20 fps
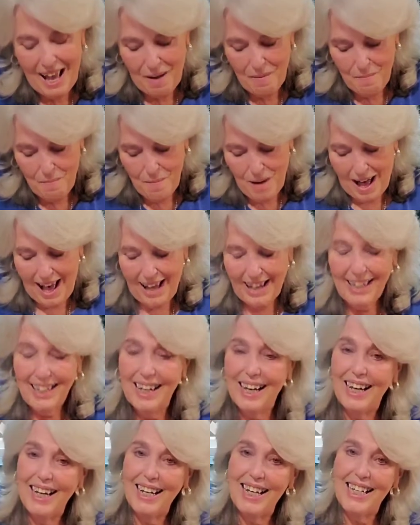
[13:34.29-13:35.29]
my
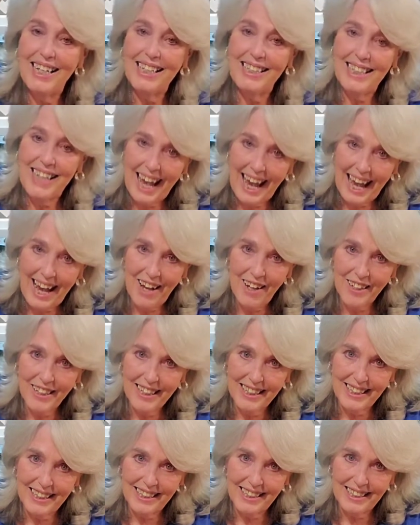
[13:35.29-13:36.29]

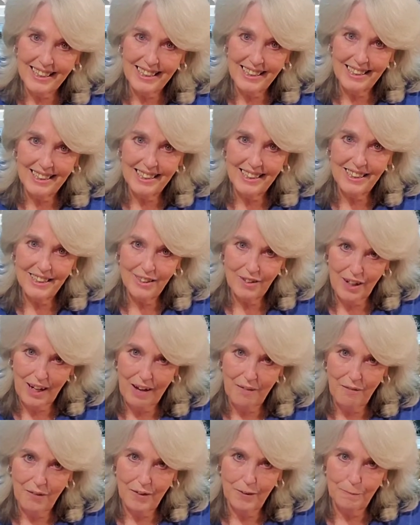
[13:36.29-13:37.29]
Italian
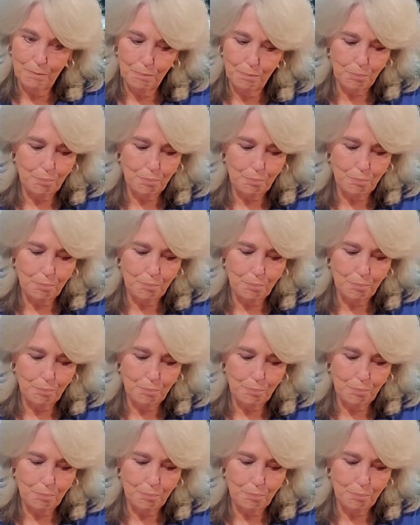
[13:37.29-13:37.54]
chaffle.